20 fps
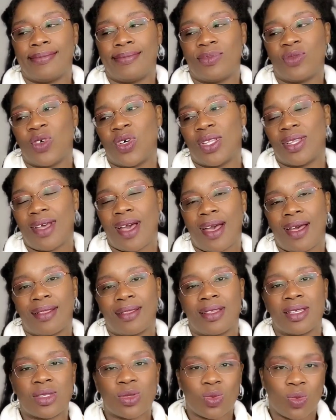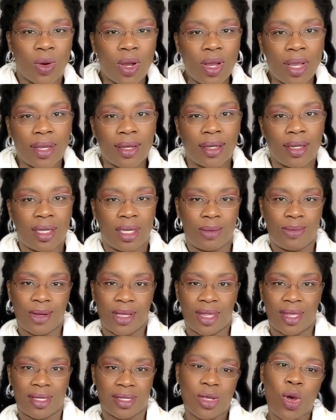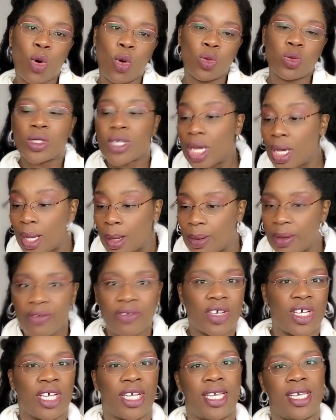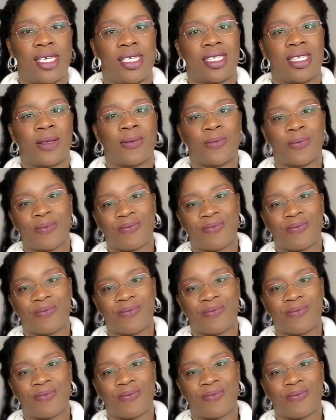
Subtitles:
well, not this one cookie, but this whole tub of cookies.